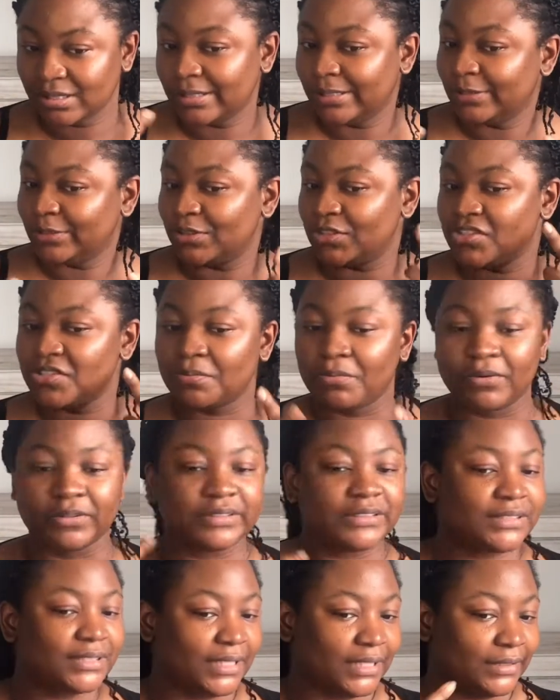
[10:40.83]
those
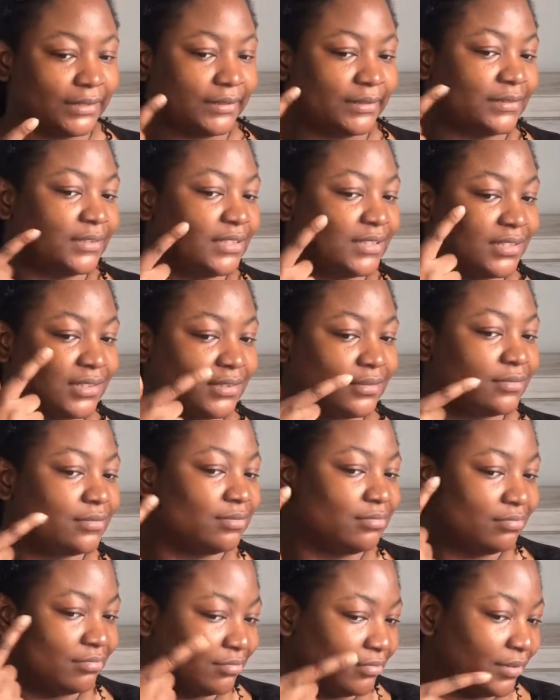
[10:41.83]
spots and this
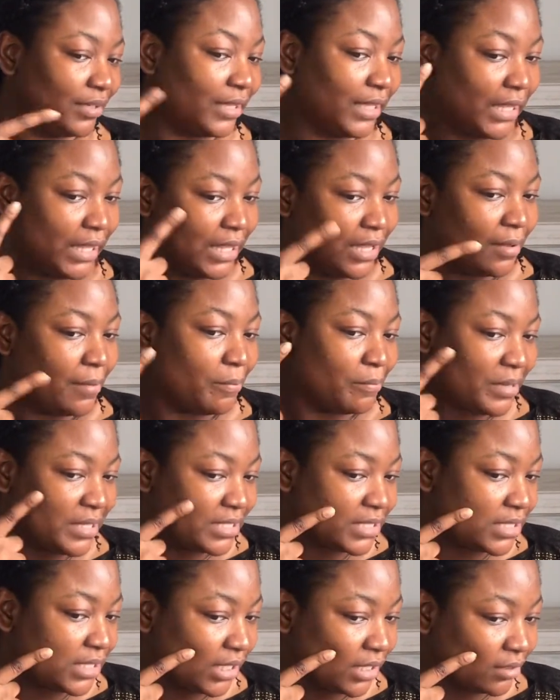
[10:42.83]

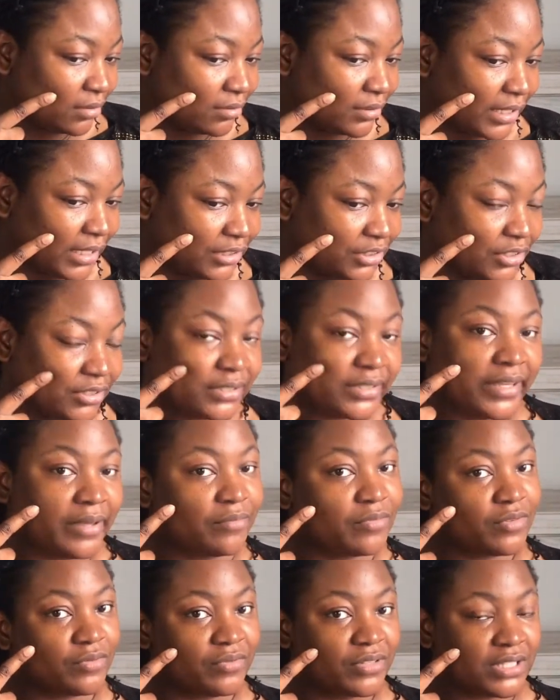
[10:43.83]
mister that just came
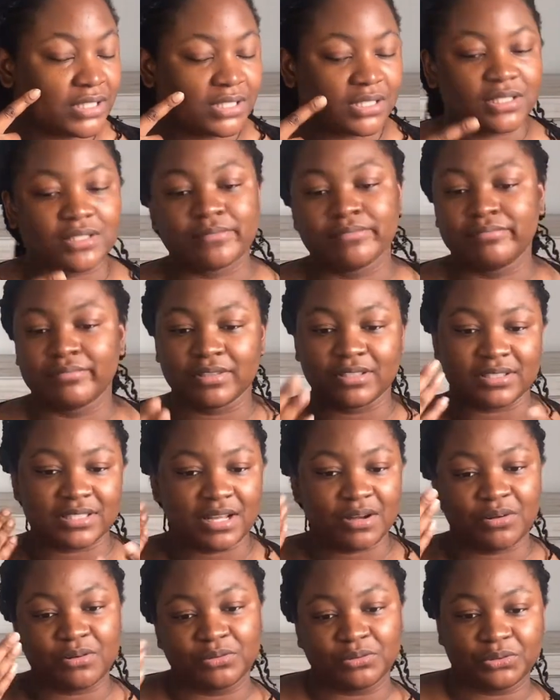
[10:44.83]
to visit, because that
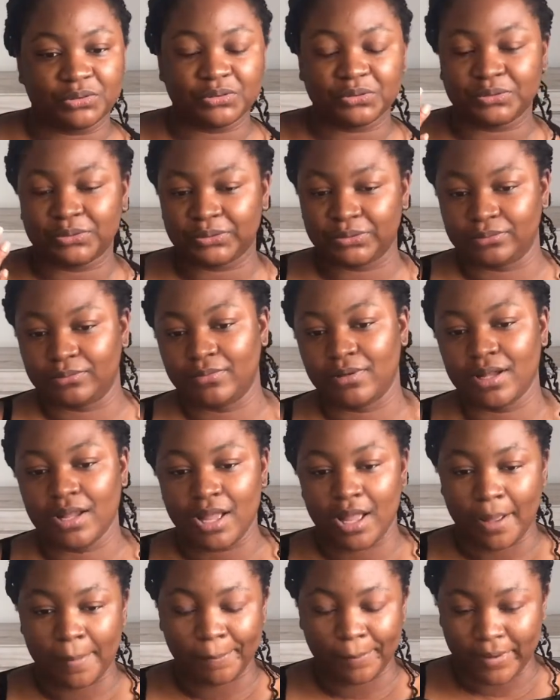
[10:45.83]
one was so good.
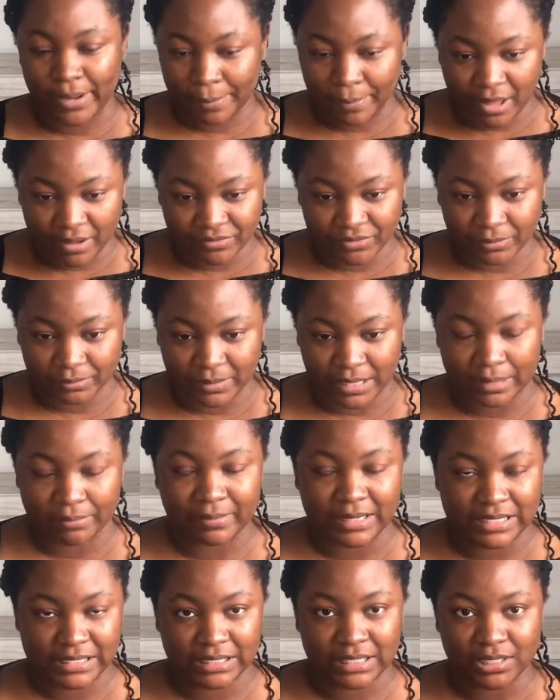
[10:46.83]
But apart from that, my
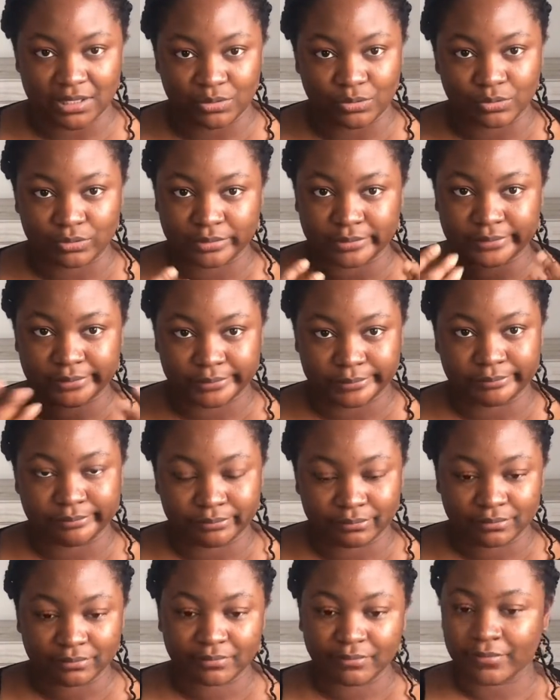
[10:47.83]
skin looks,
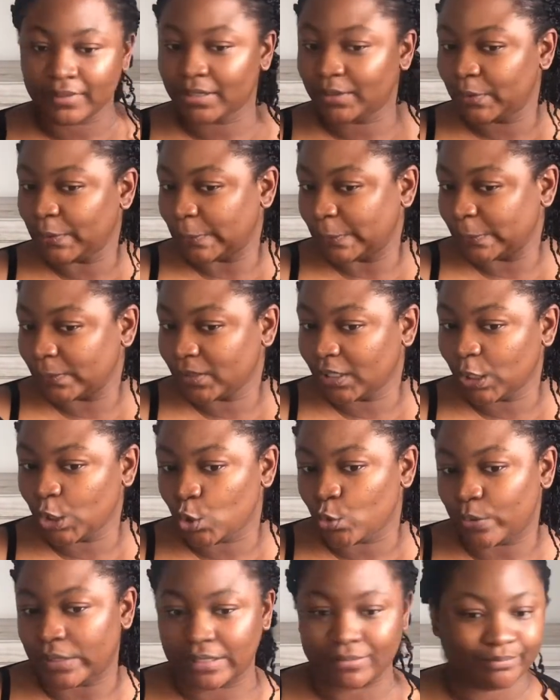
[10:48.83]
you know,
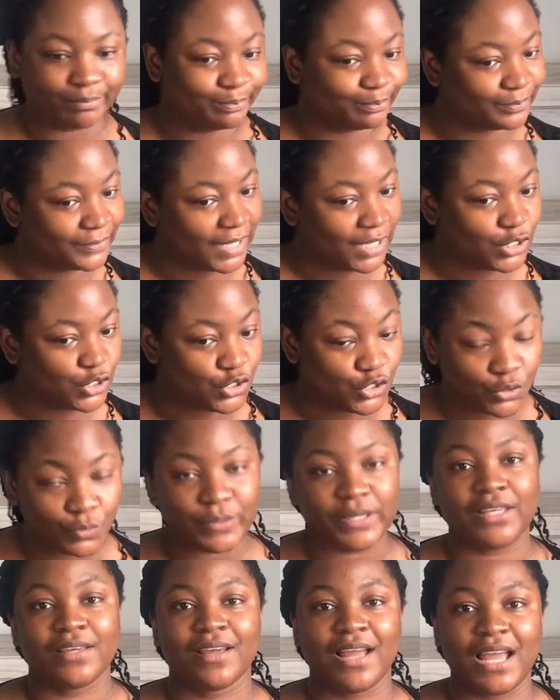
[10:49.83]
glowy,
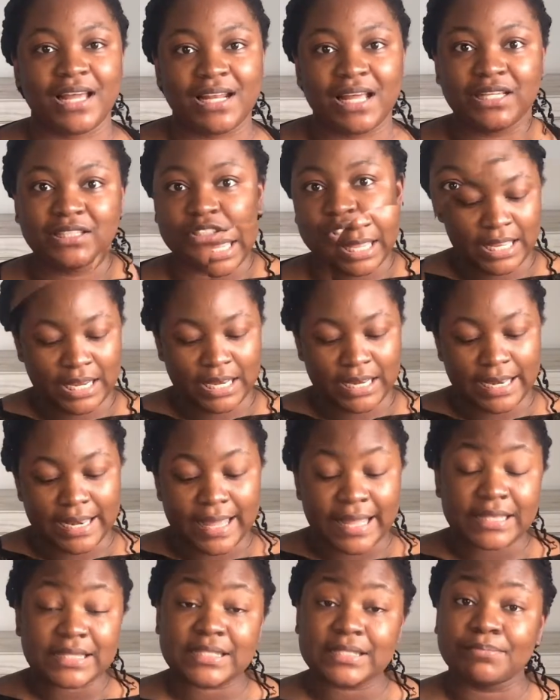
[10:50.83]
dewy. I like the dewy.
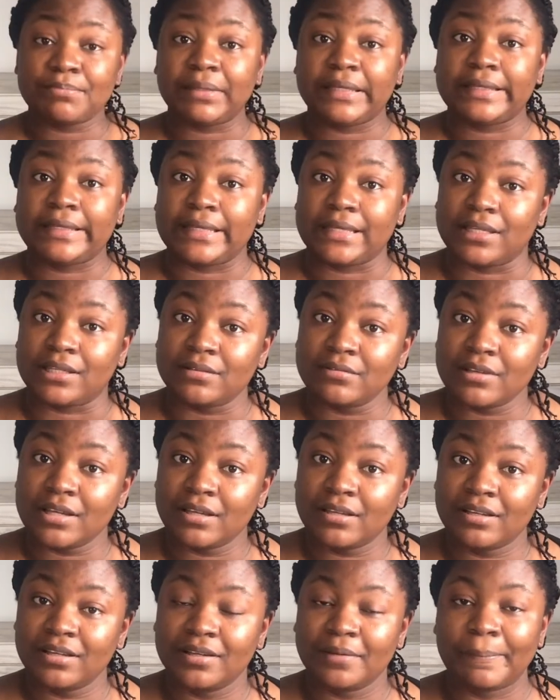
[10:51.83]
Let's begin
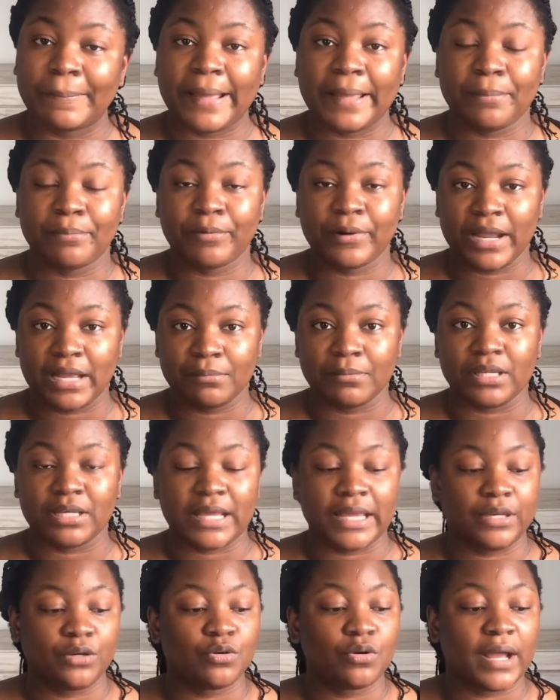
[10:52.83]
by priming.
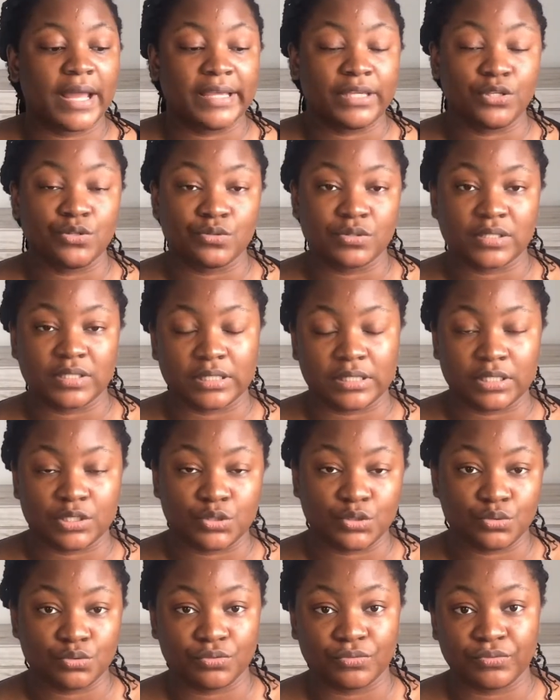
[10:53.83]
I know I used the
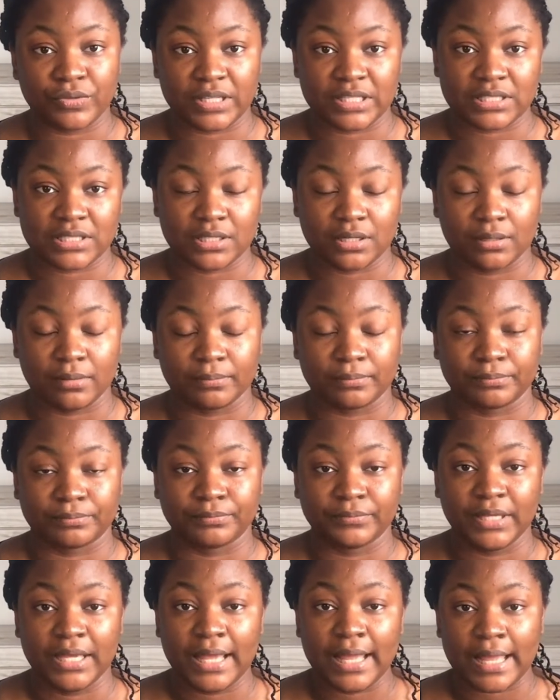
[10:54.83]
Toofaced
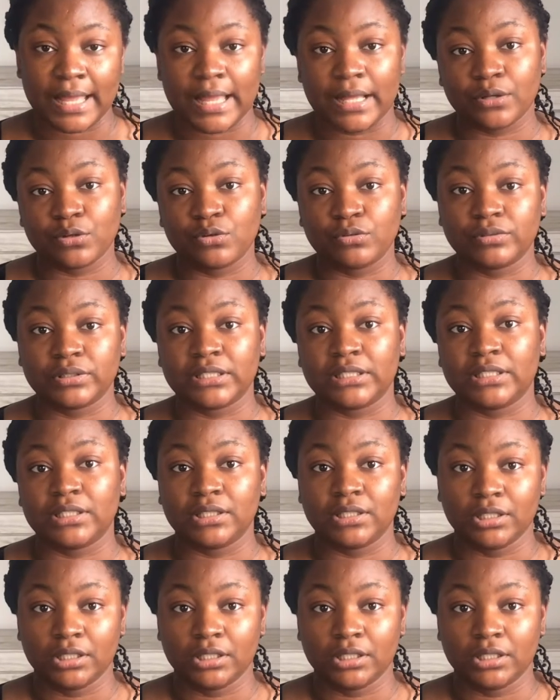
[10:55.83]
Hangover